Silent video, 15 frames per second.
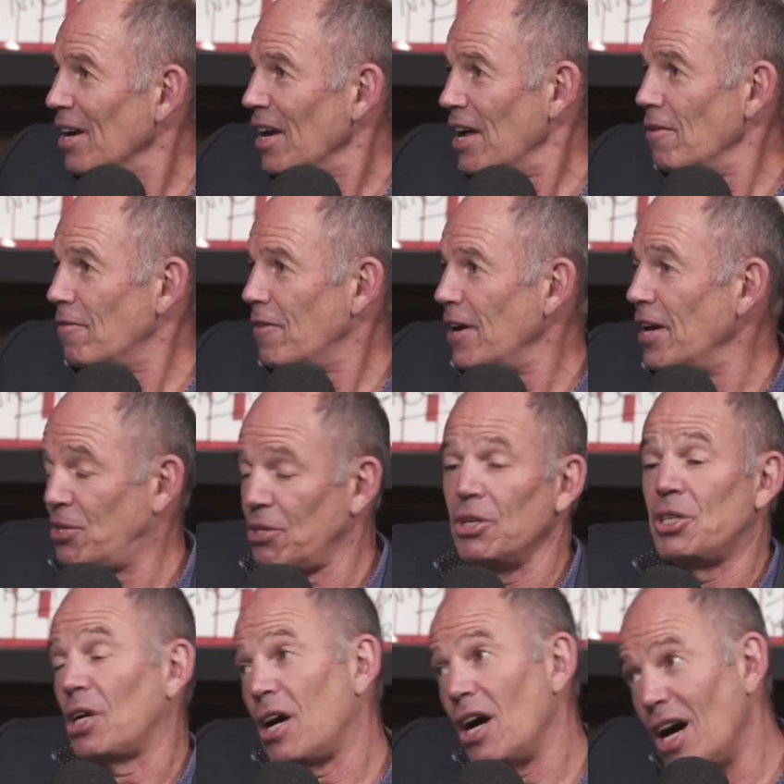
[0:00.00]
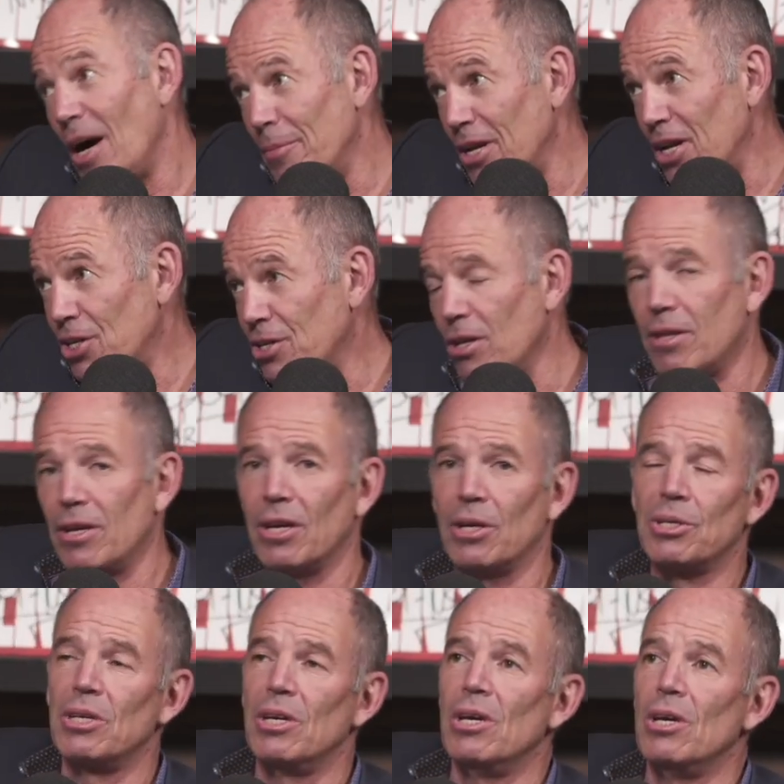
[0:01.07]
And it, it's, it's a combination of
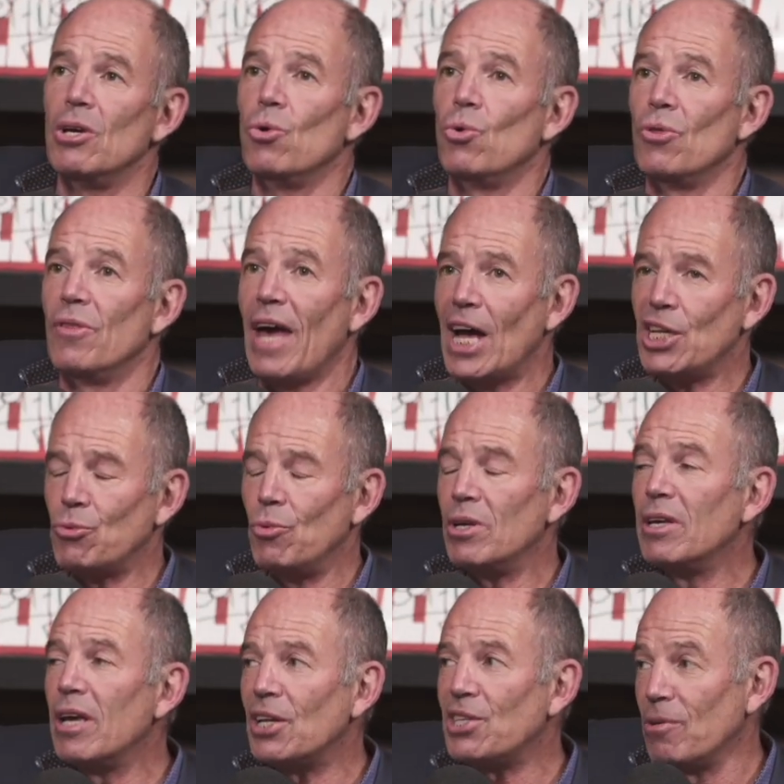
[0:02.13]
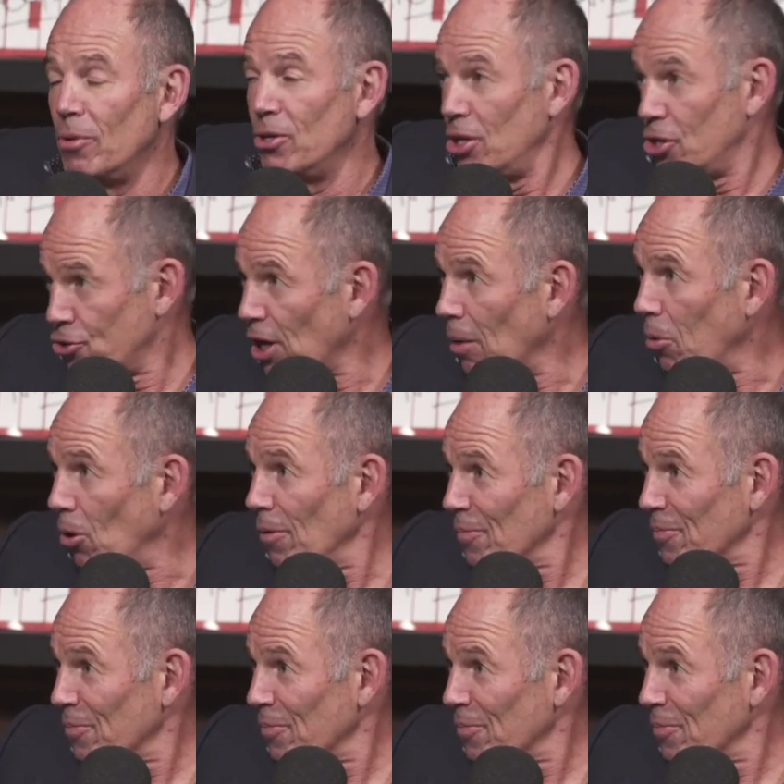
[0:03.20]
things. That's what gets them into trouble.